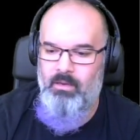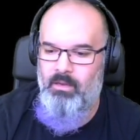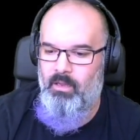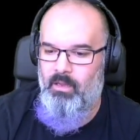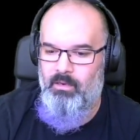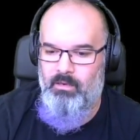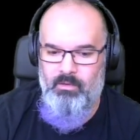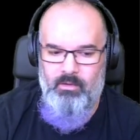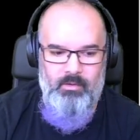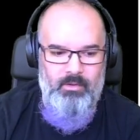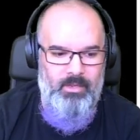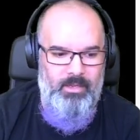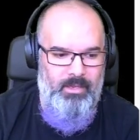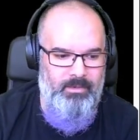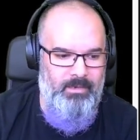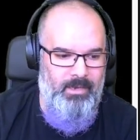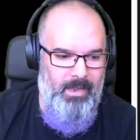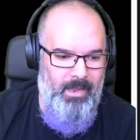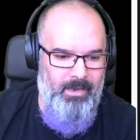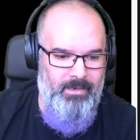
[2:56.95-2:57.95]
and I'll go ahead
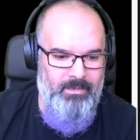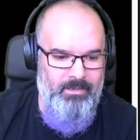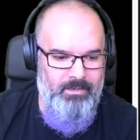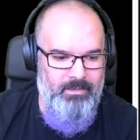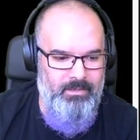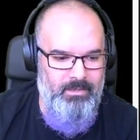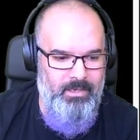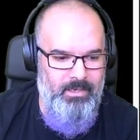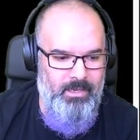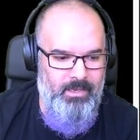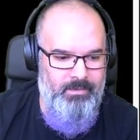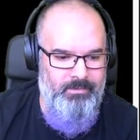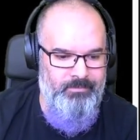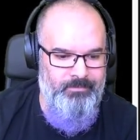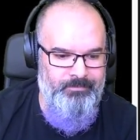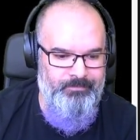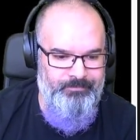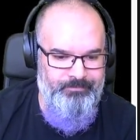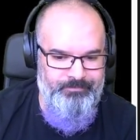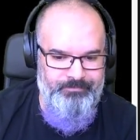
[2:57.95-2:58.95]
and add it again.
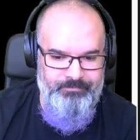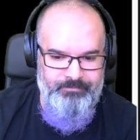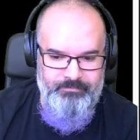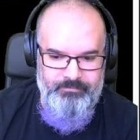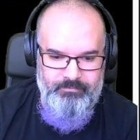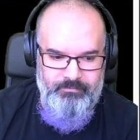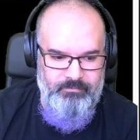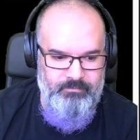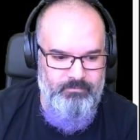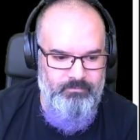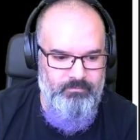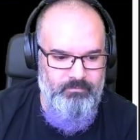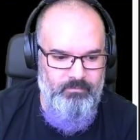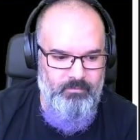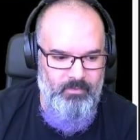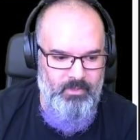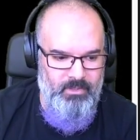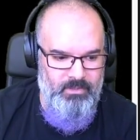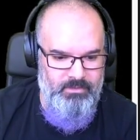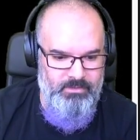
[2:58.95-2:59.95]

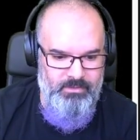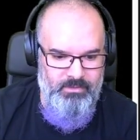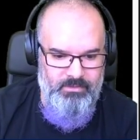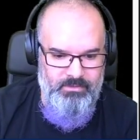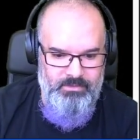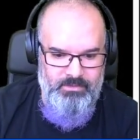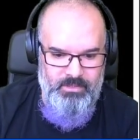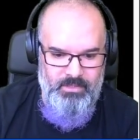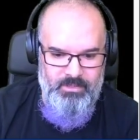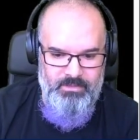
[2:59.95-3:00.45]
And as you can see, it's